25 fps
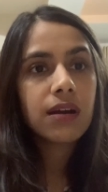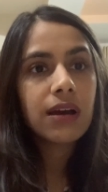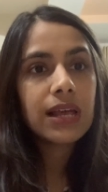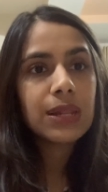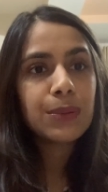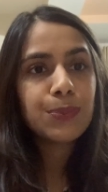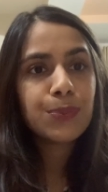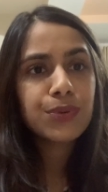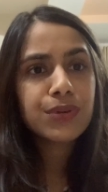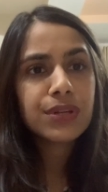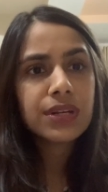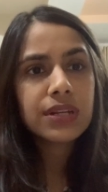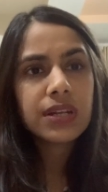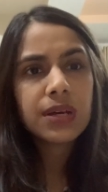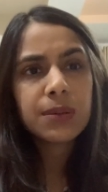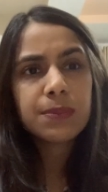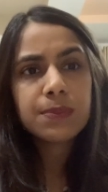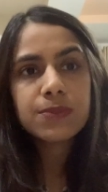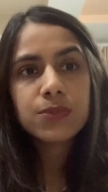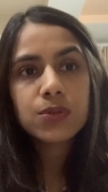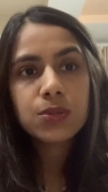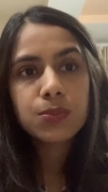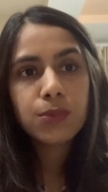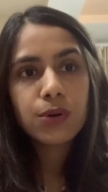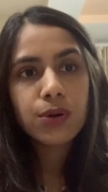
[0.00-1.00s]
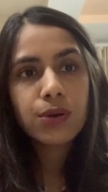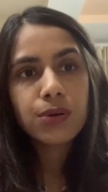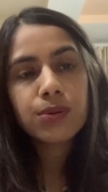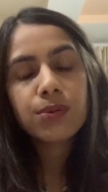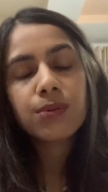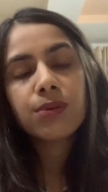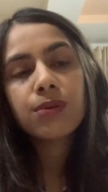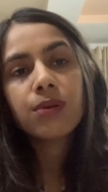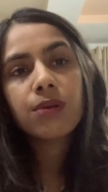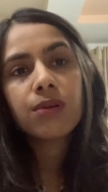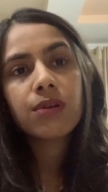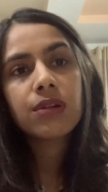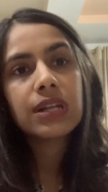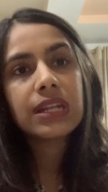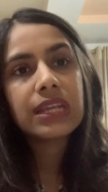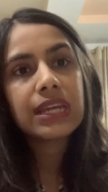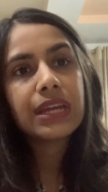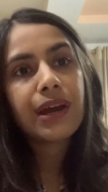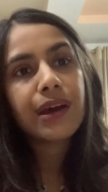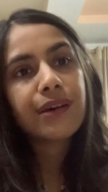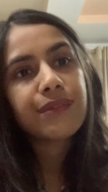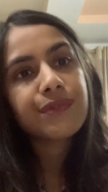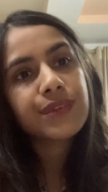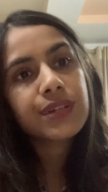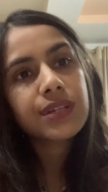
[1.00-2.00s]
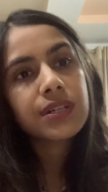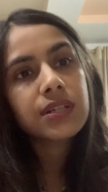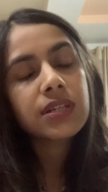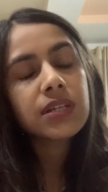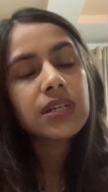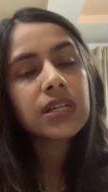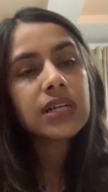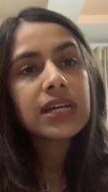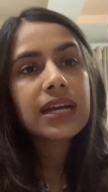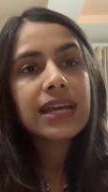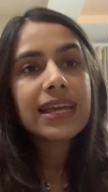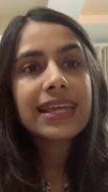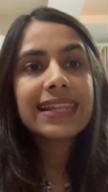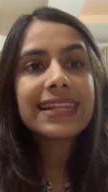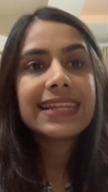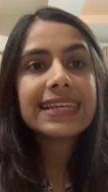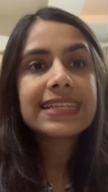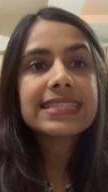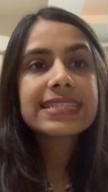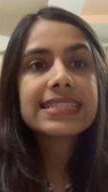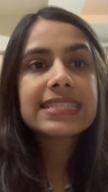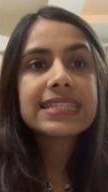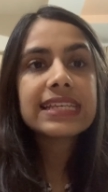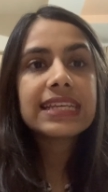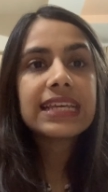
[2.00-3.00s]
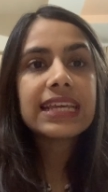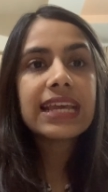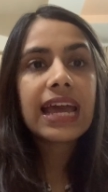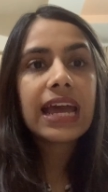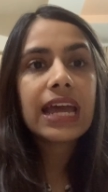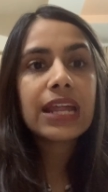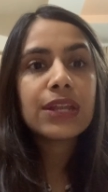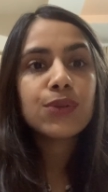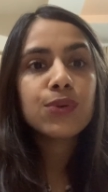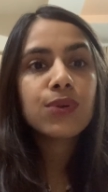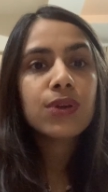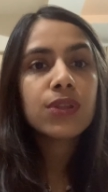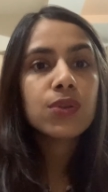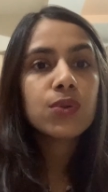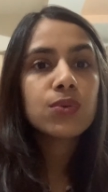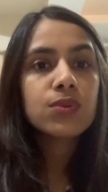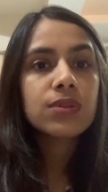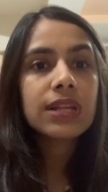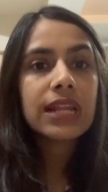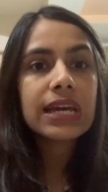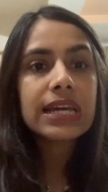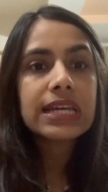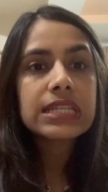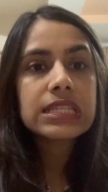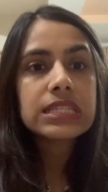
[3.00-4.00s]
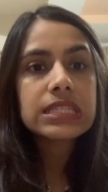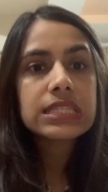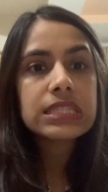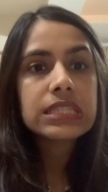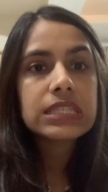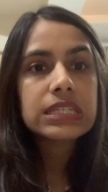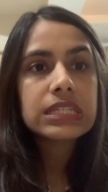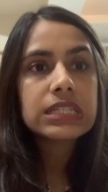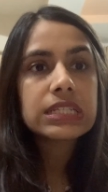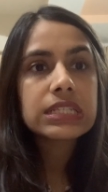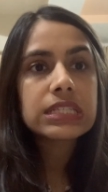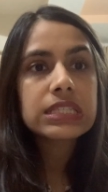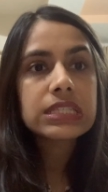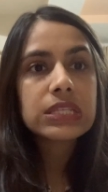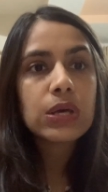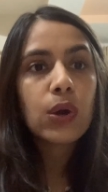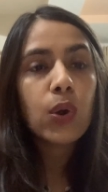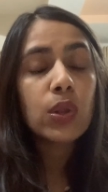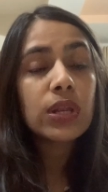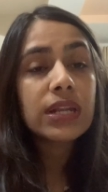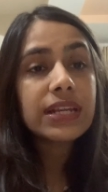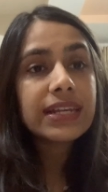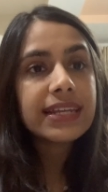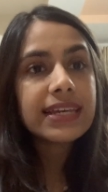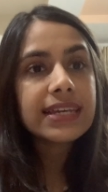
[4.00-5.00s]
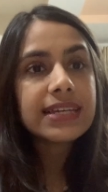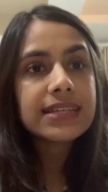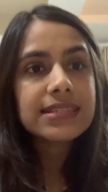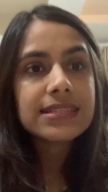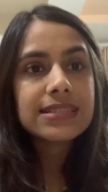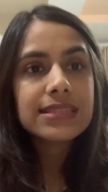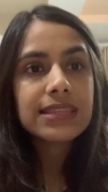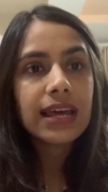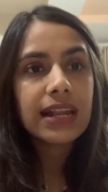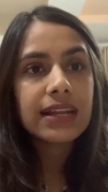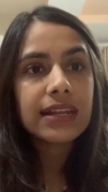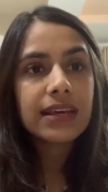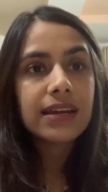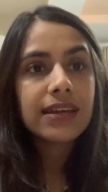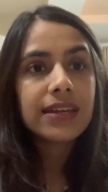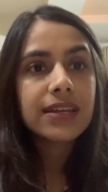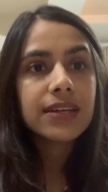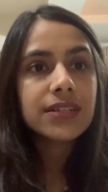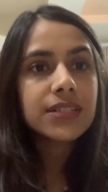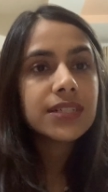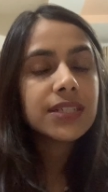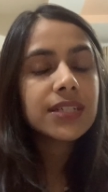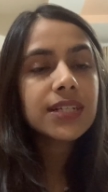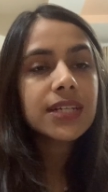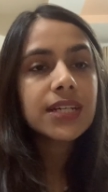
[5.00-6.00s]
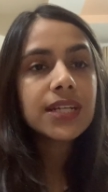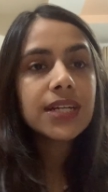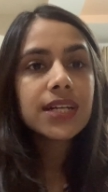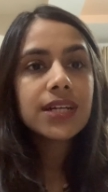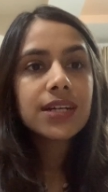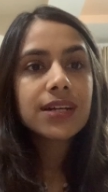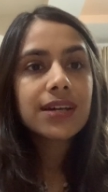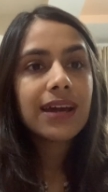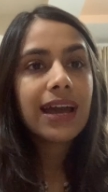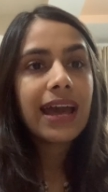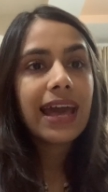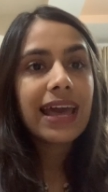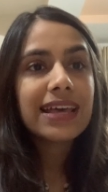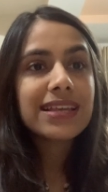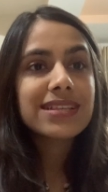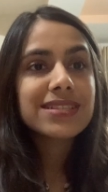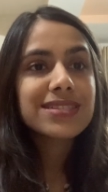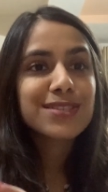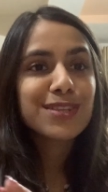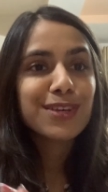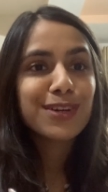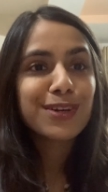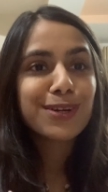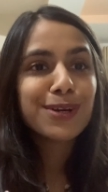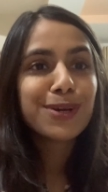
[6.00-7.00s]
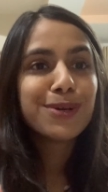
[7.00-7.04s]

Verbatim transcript: I'll put it up tomorrow or day after. Let's see. And you can utilize these holidays that are here as a